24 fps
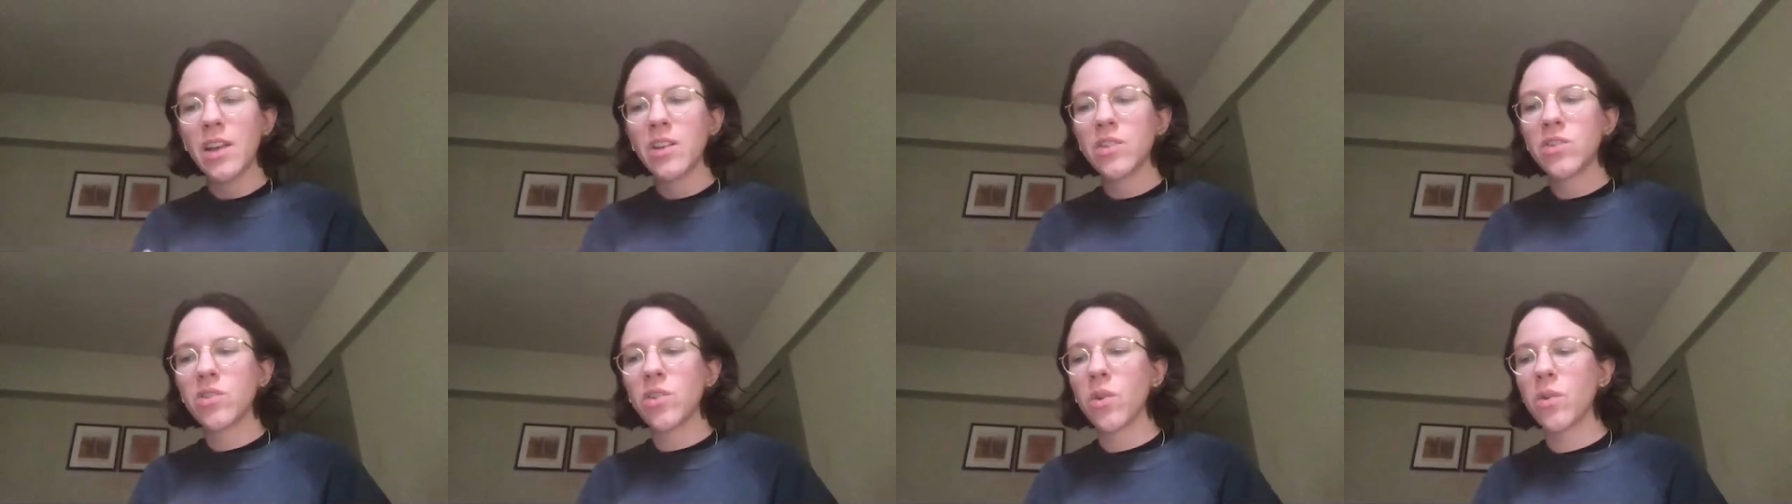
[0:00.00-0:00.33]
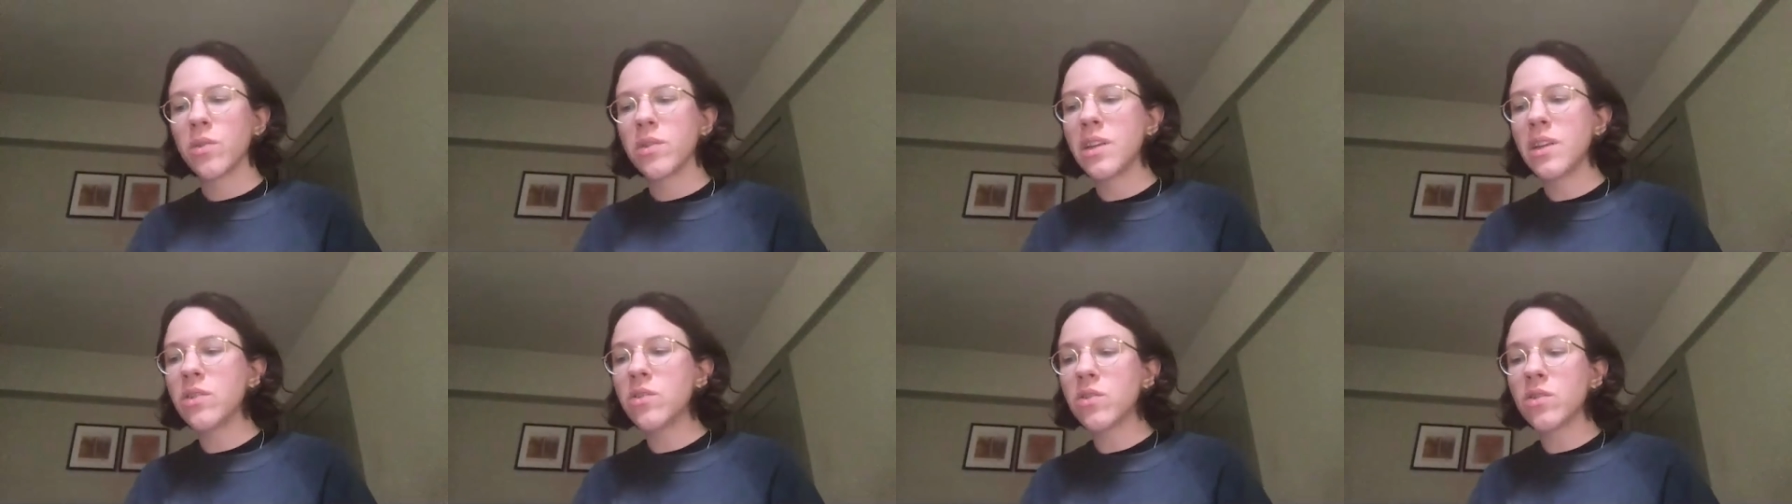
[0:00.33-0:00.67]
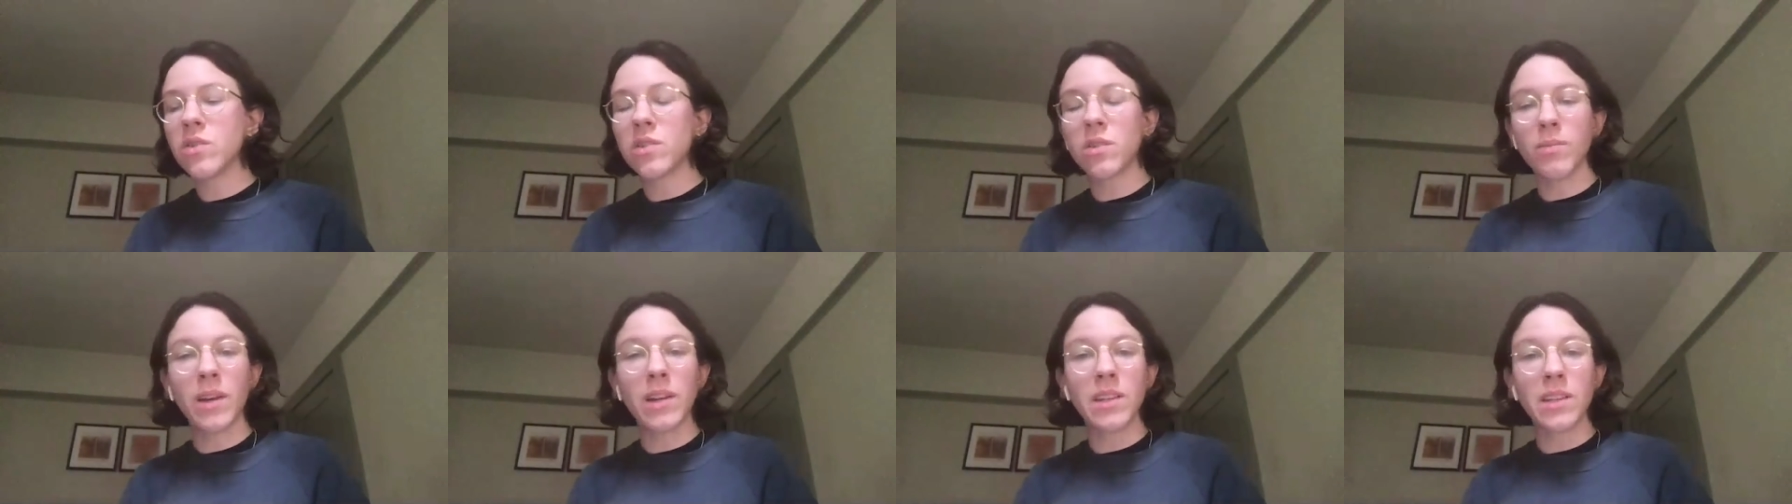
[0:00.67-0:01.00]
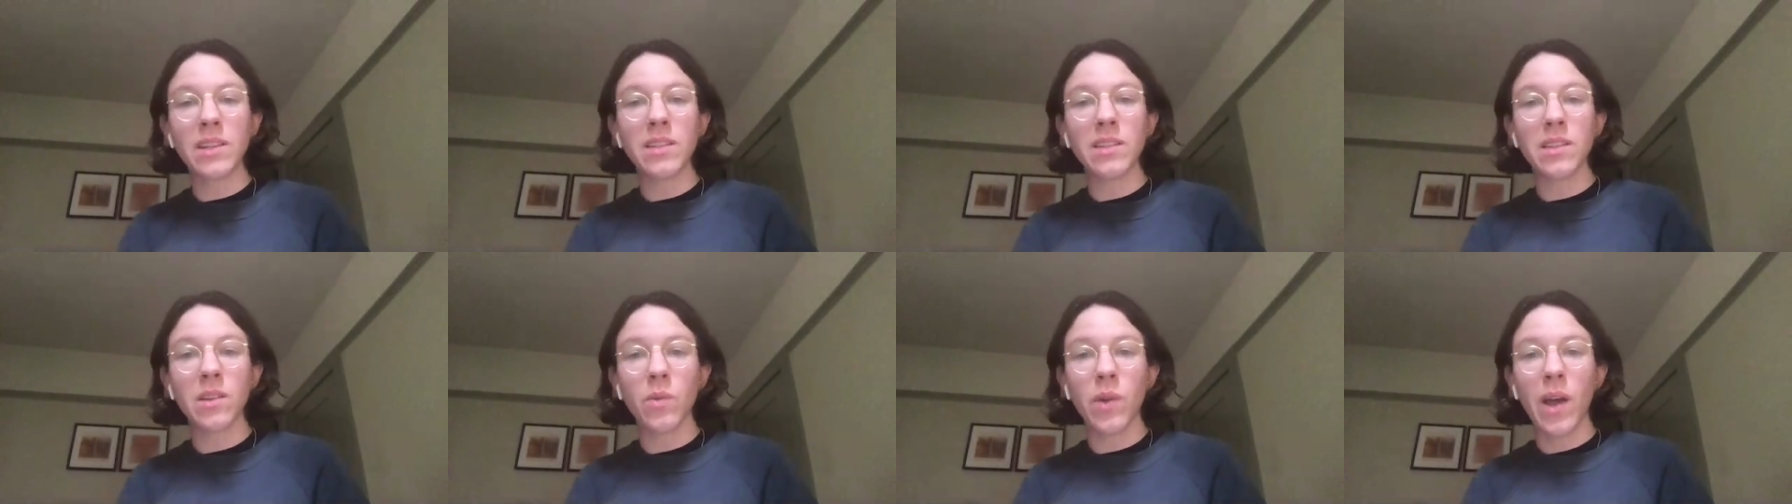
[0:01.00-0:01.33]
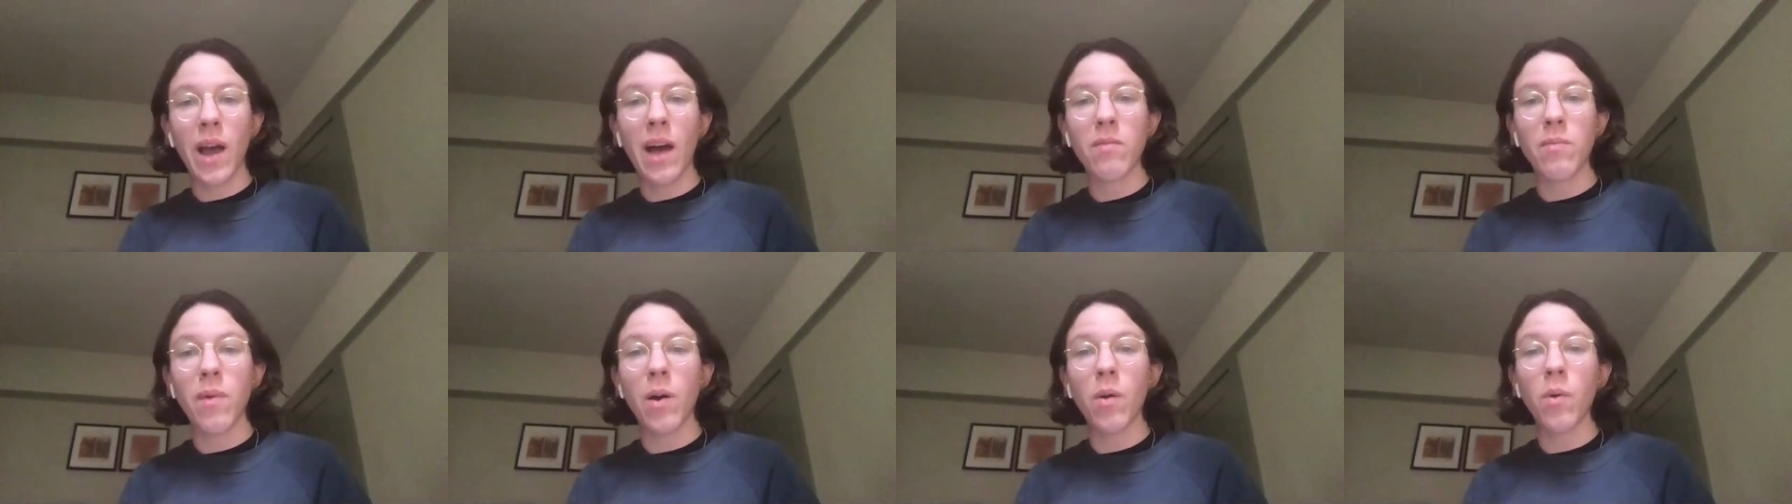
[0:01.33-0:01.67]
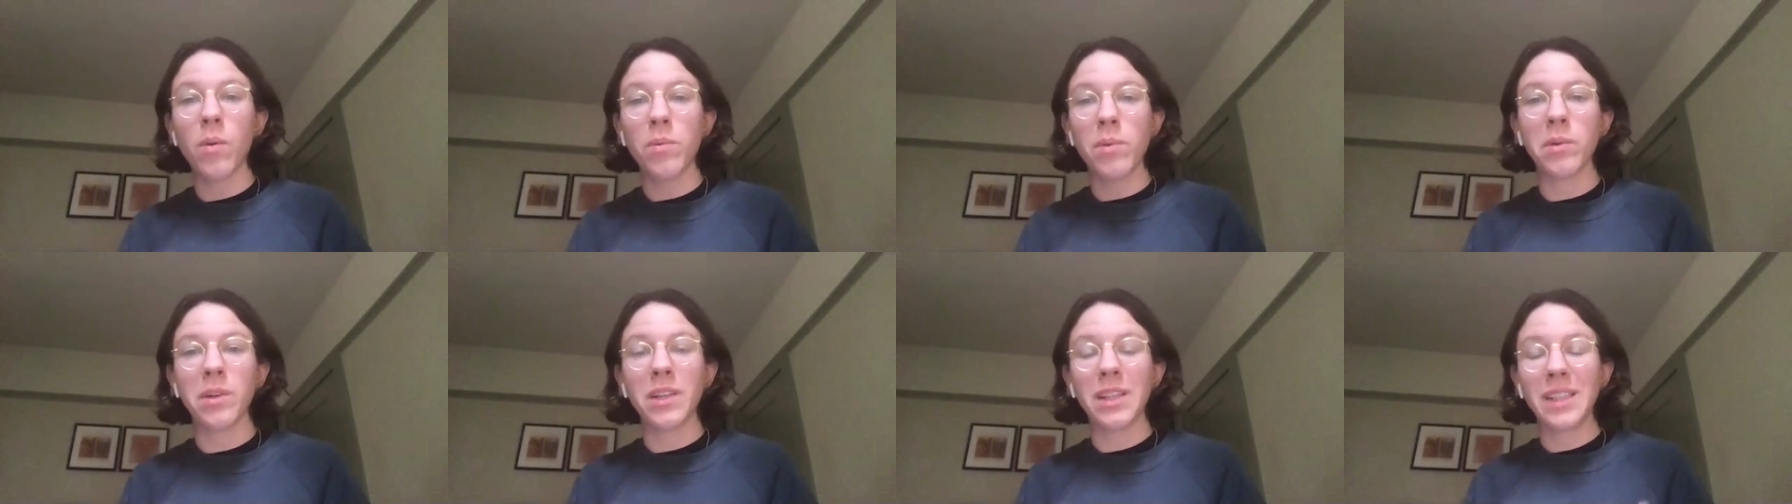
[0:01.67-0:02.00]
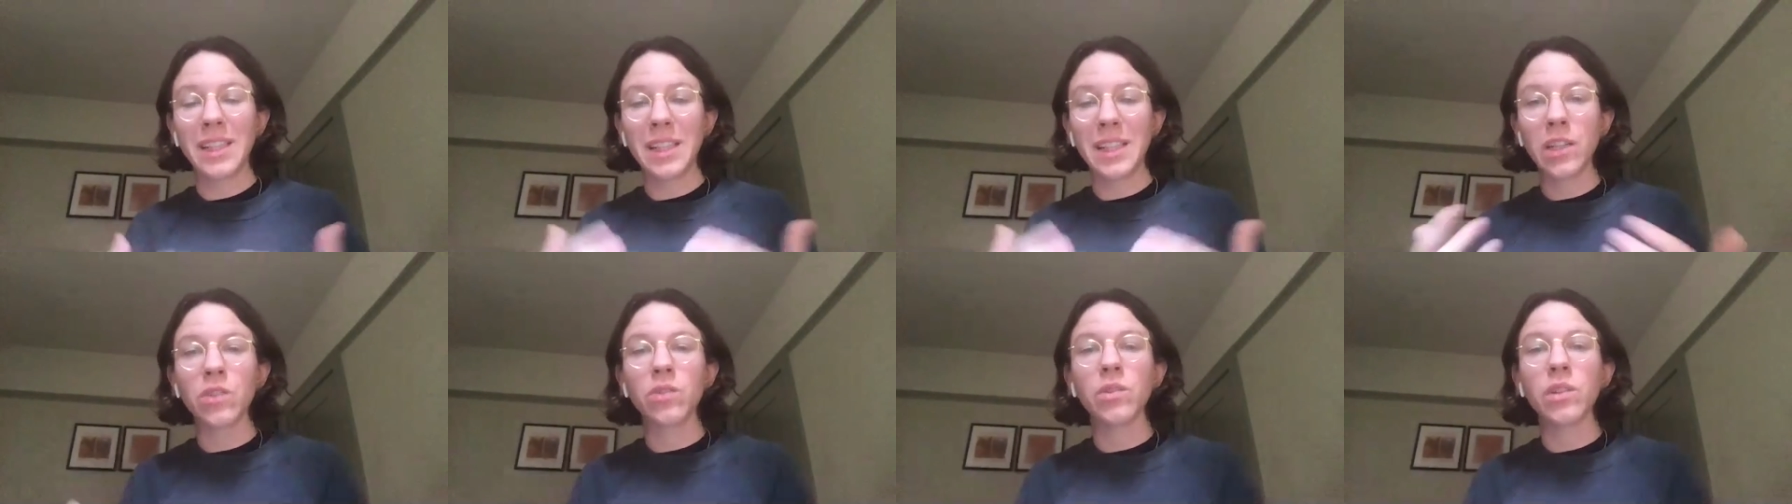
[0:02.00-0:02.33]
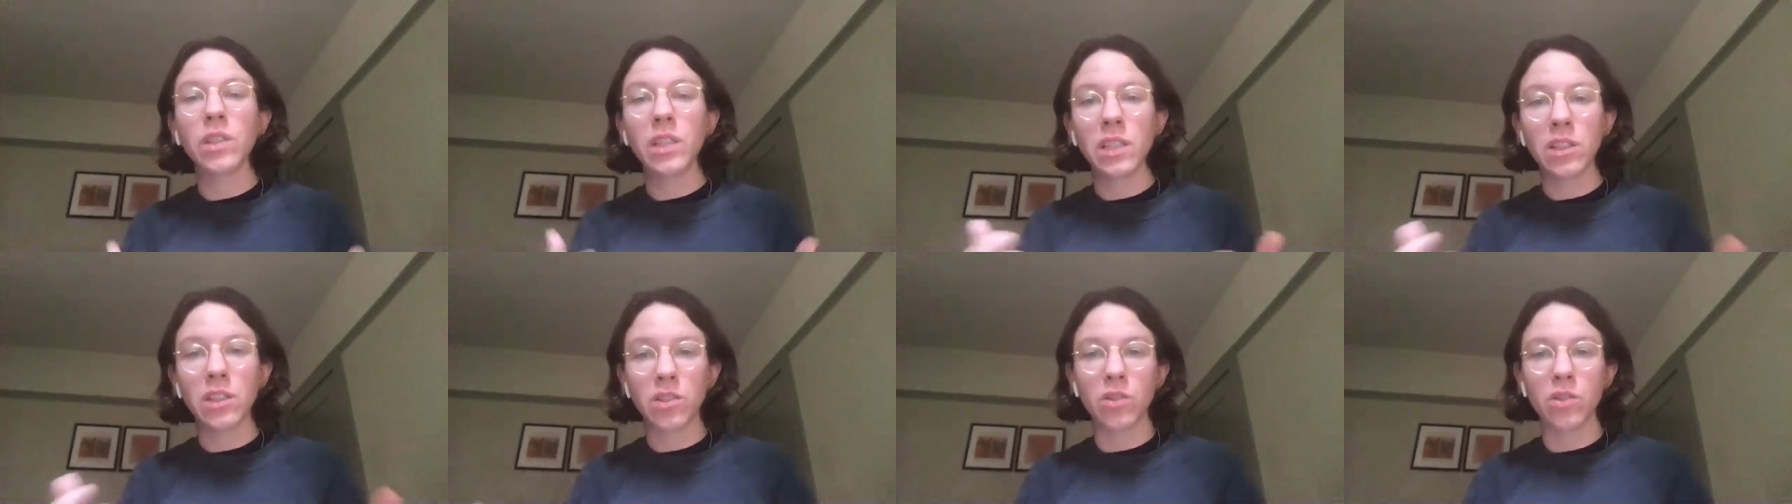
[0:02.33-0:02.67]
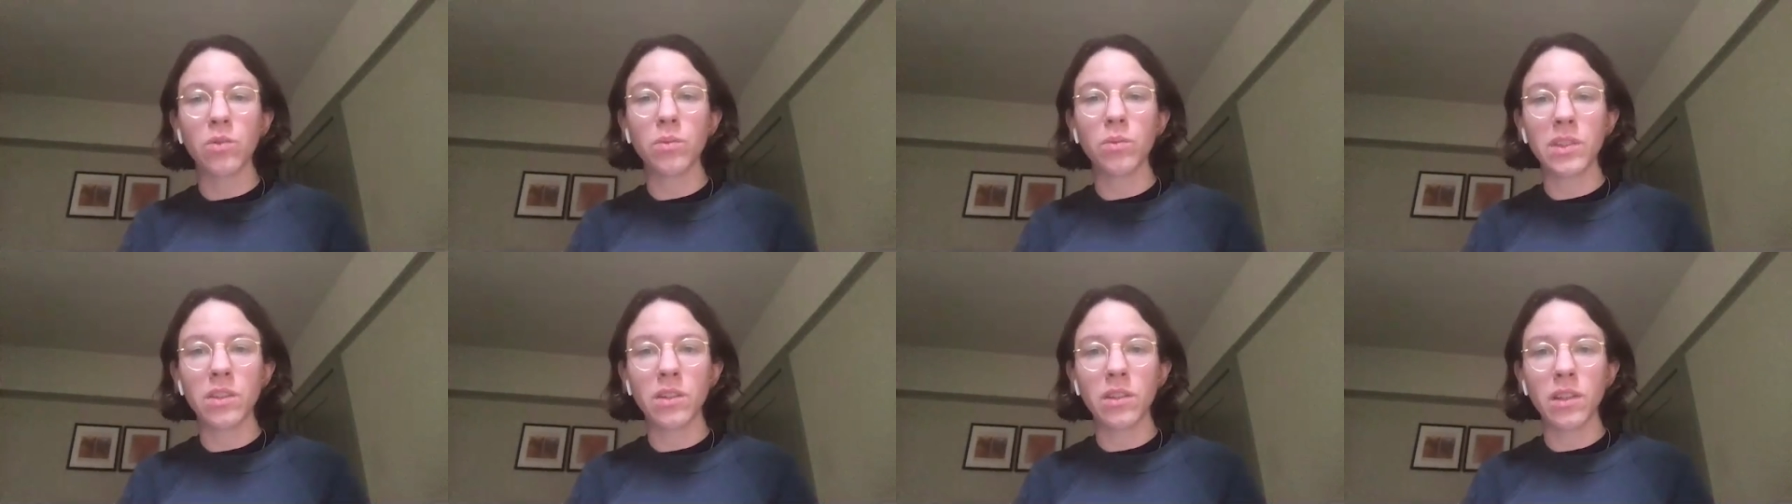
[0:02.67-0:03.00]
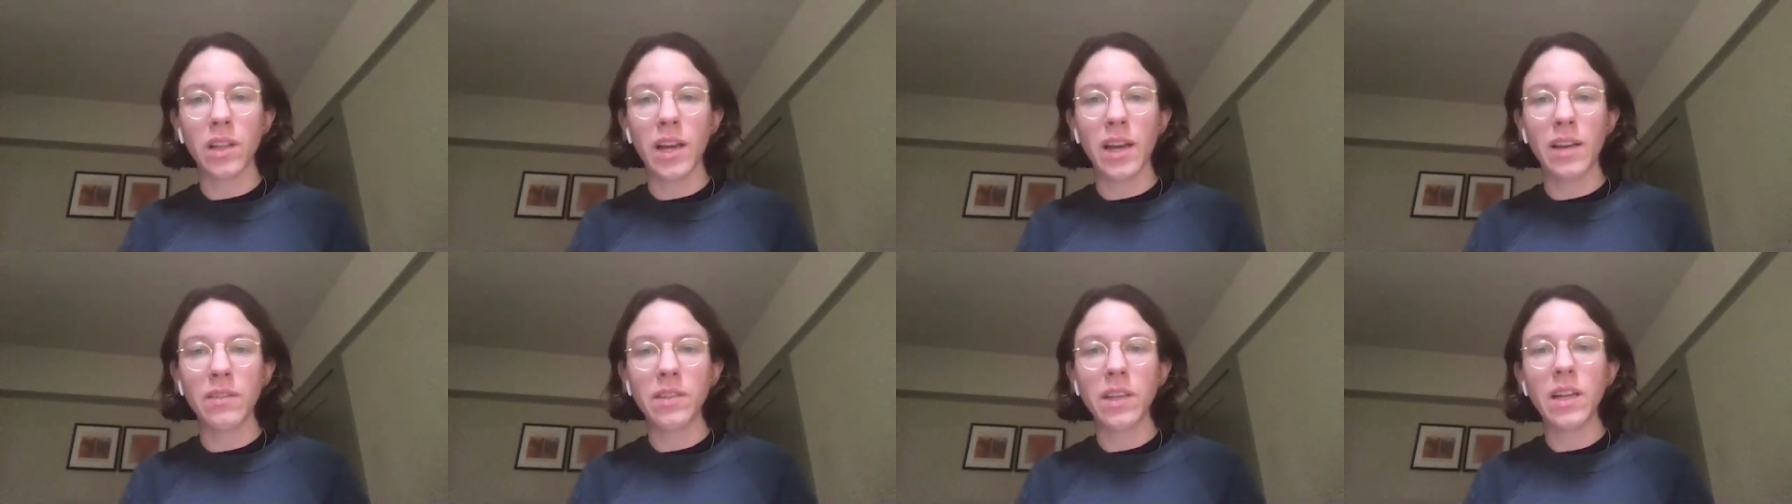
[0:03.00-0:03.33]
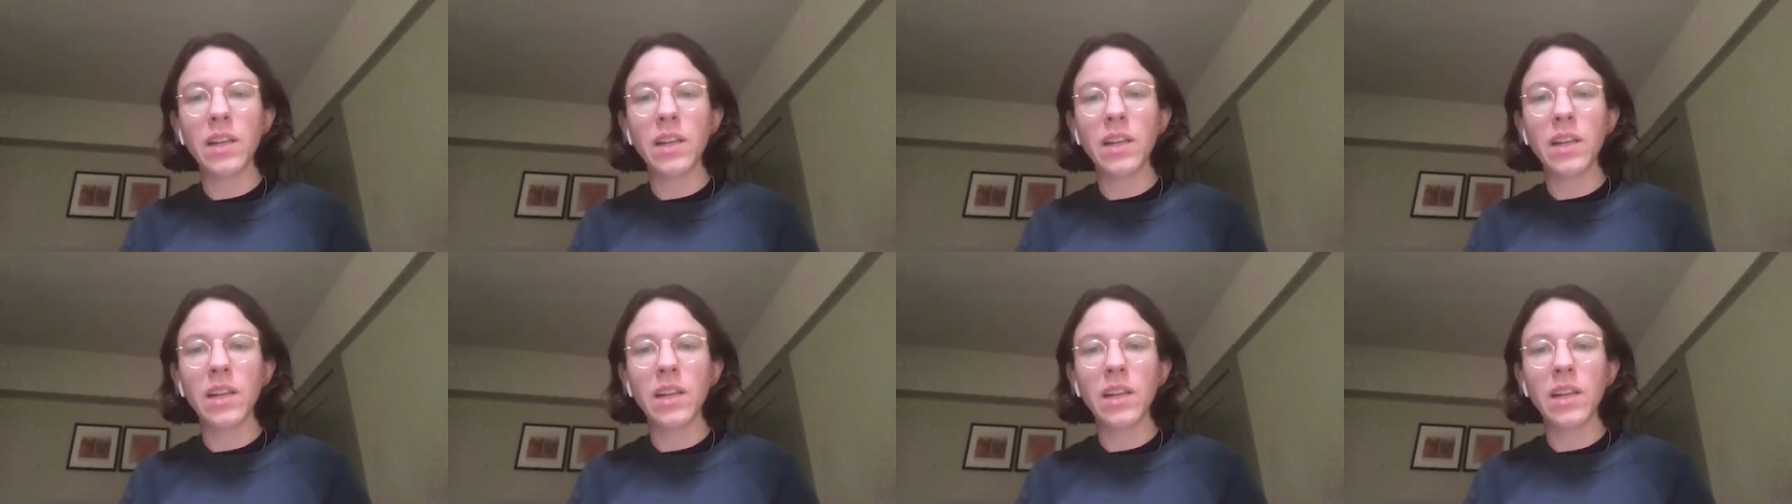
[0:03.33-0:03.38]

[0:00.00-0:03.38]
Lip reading: So these are some ideas that we have about what people can literally do with their lives.